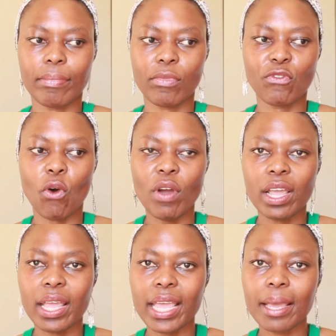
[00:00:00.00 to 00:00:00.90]
for
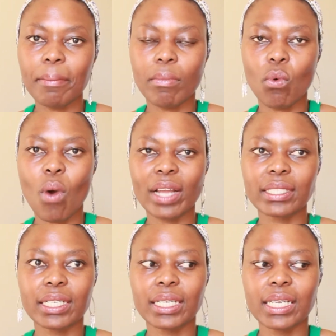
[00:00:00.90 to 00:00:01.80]
him,
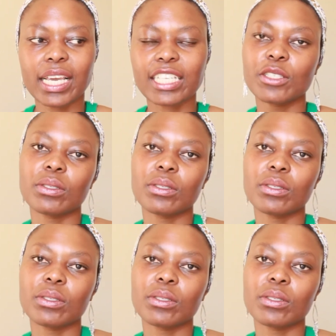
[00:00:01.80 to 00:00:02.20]
what he